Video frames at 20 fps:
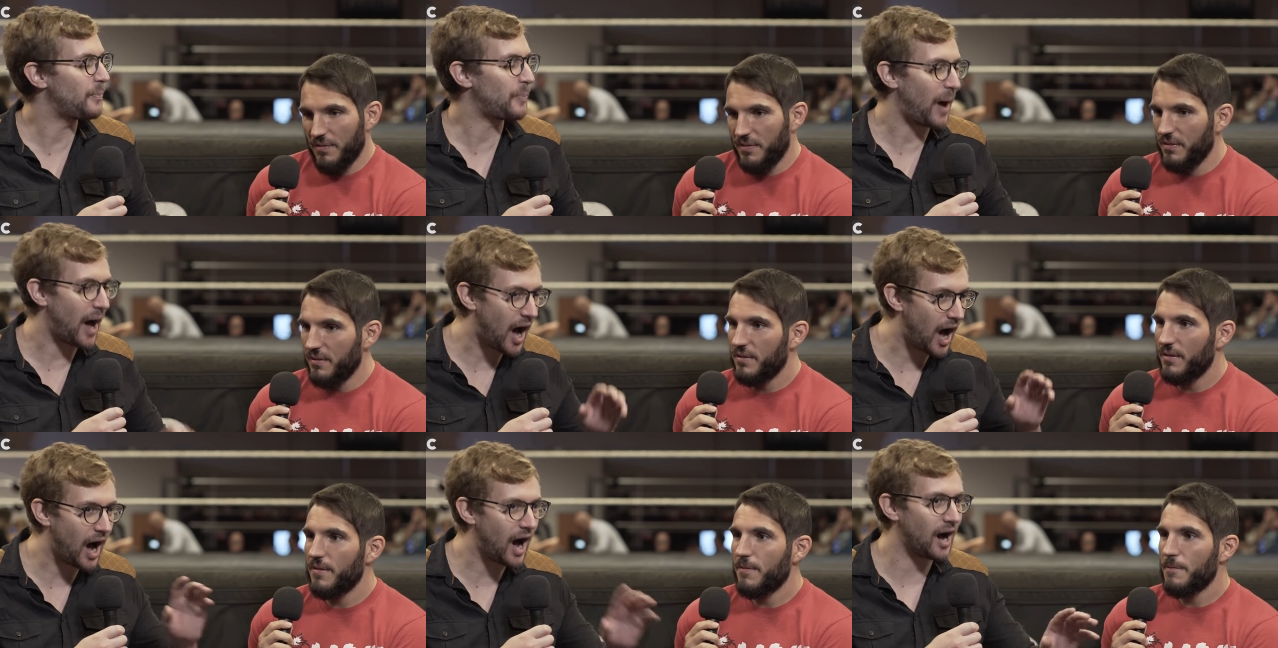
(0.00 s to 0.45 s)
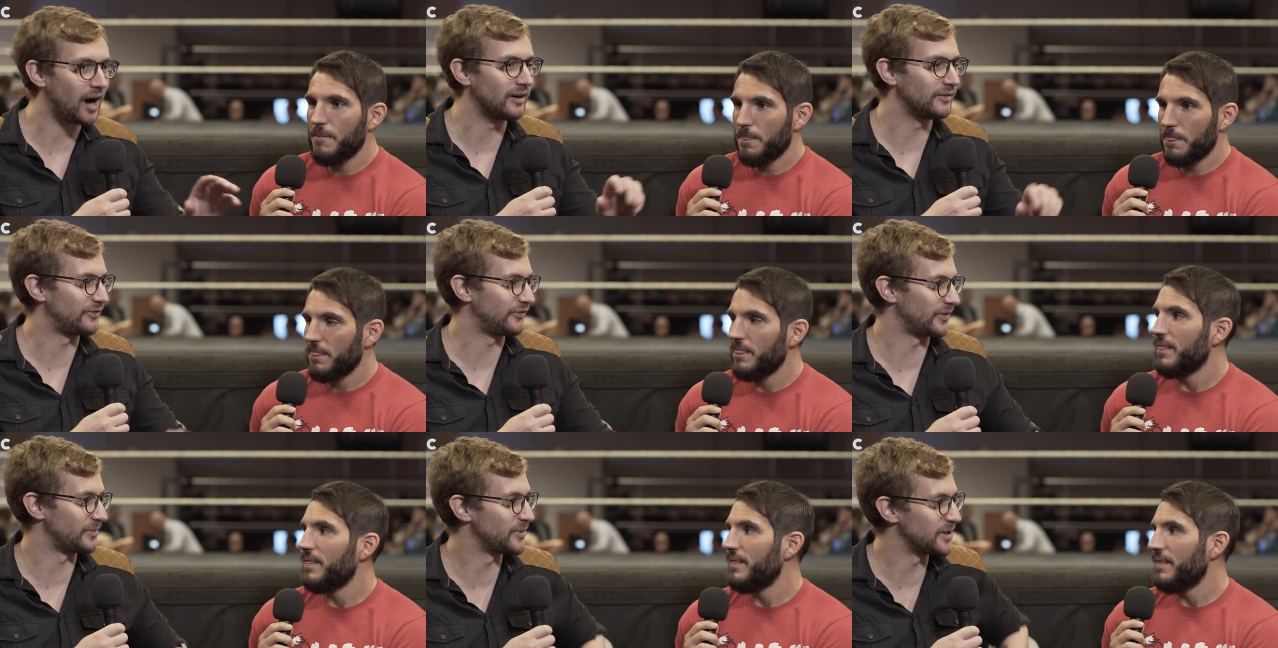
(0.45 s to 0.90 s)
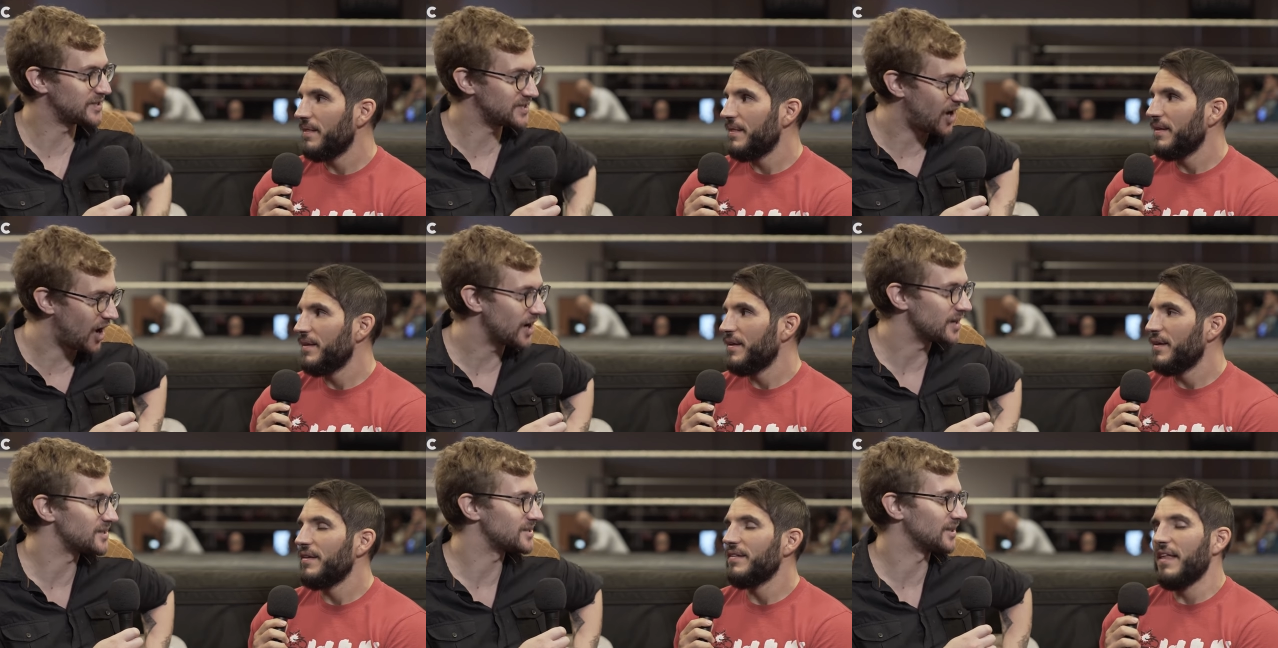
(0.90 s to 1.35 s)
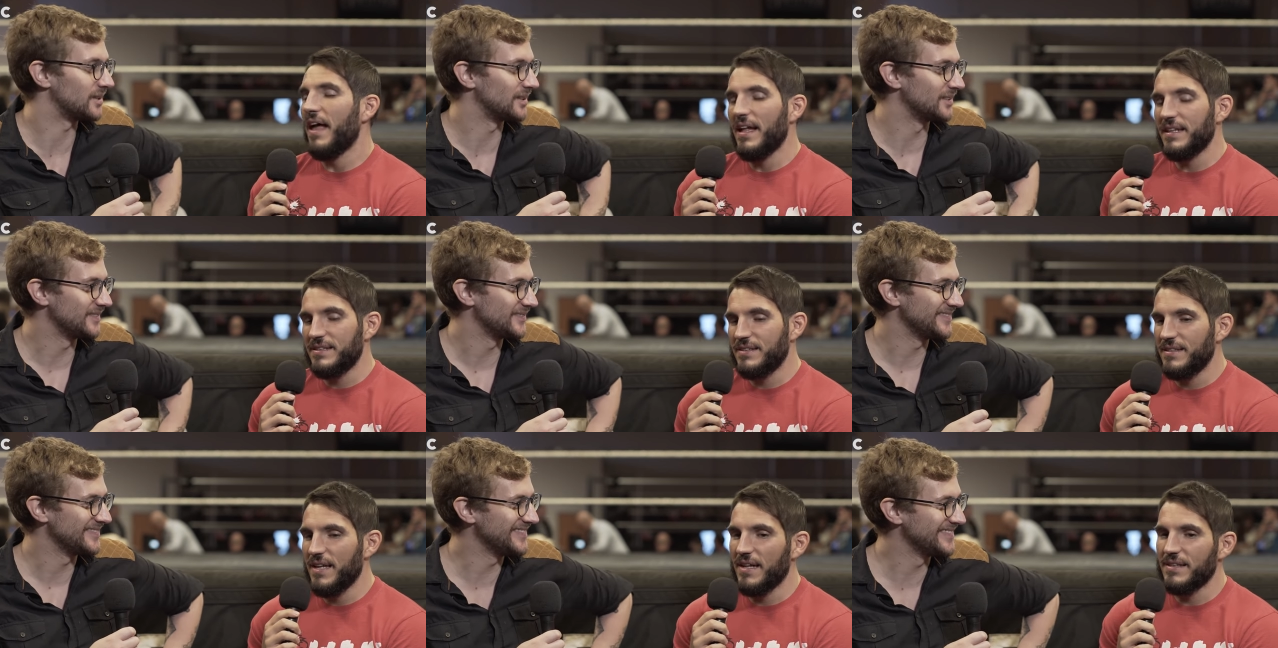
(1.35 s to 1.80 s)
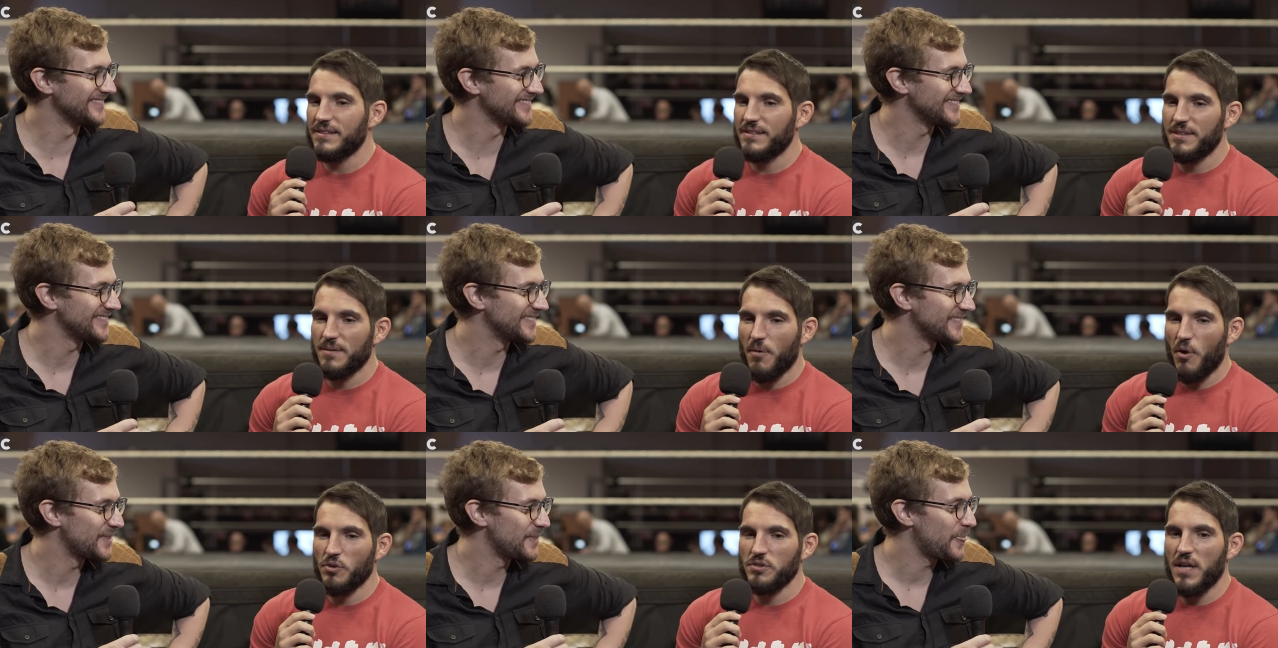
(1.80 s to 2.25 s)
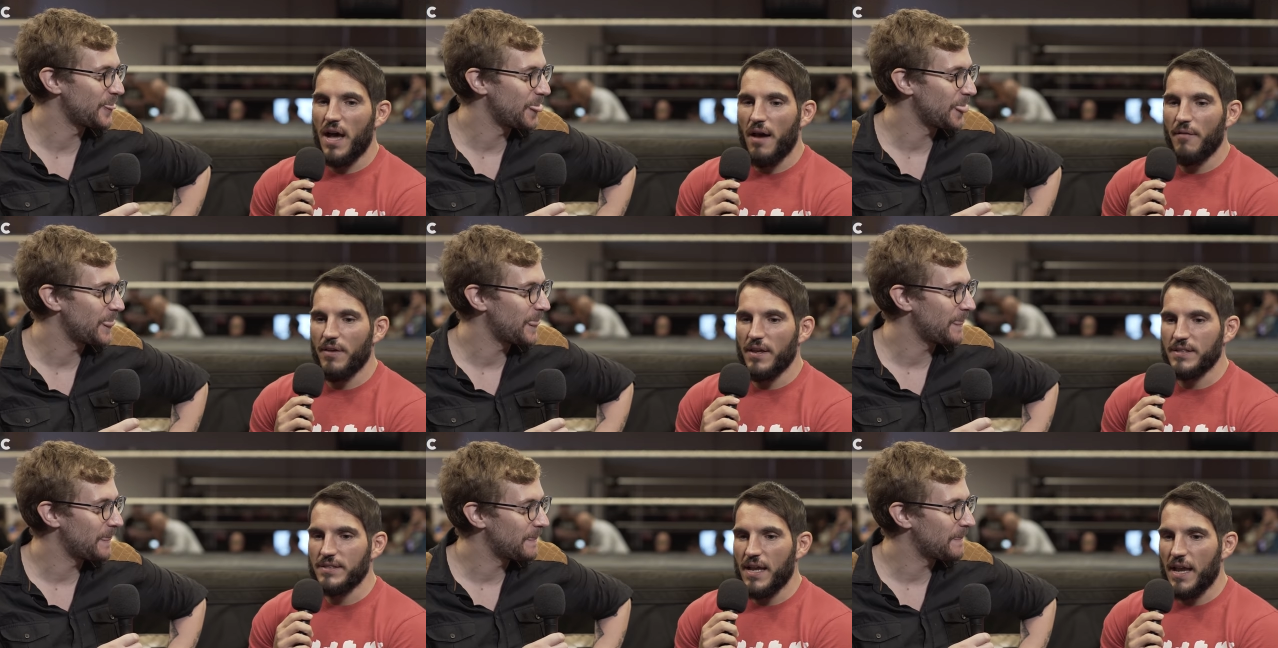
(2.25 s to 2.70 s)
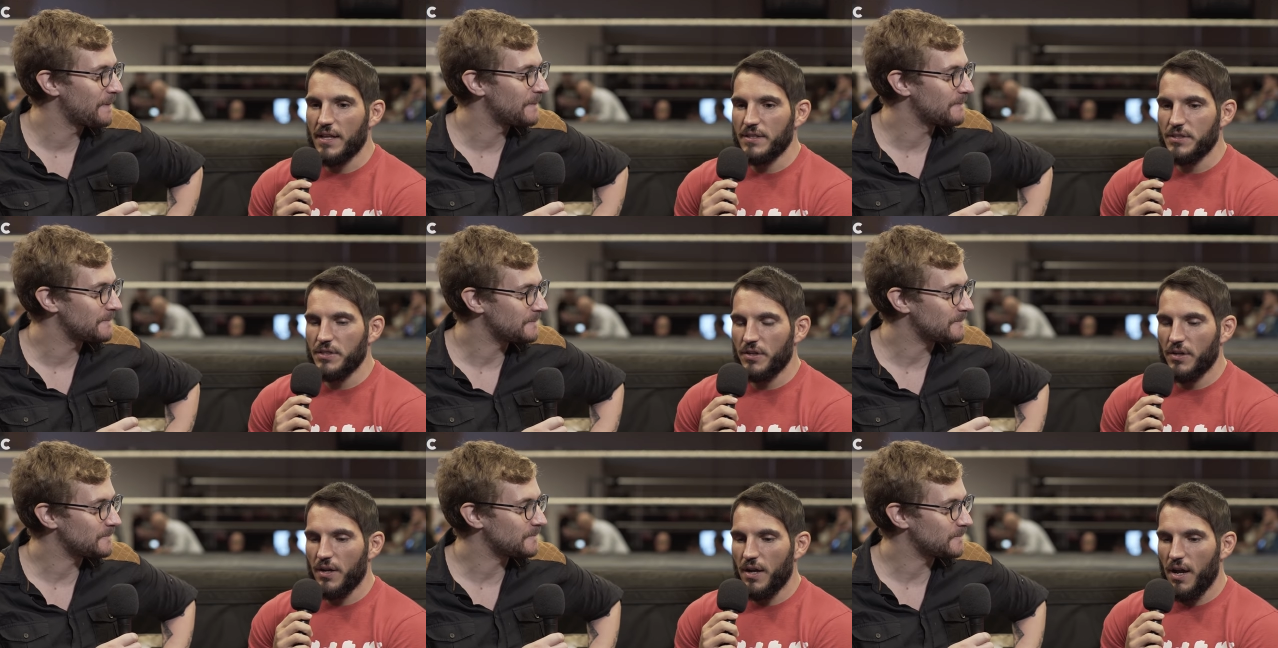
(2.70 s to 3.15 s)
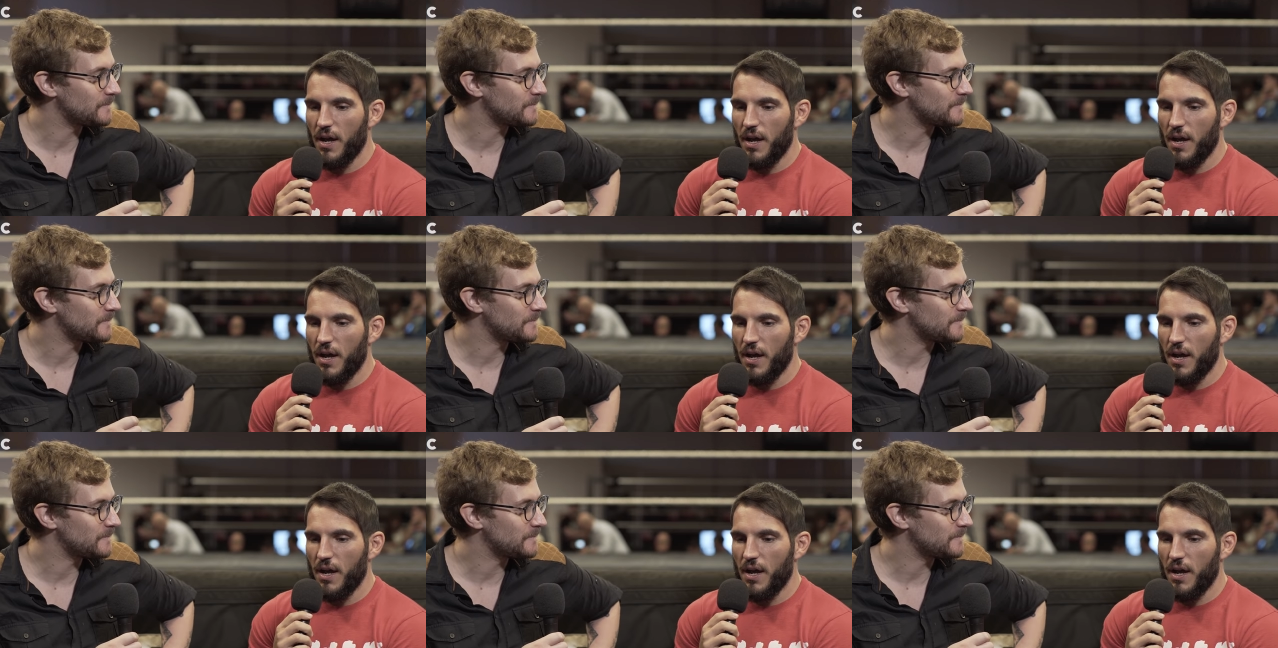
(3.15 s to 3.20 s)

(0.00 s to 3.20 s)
Speaker 1: apart from the title? That's, that's the most obvious answer.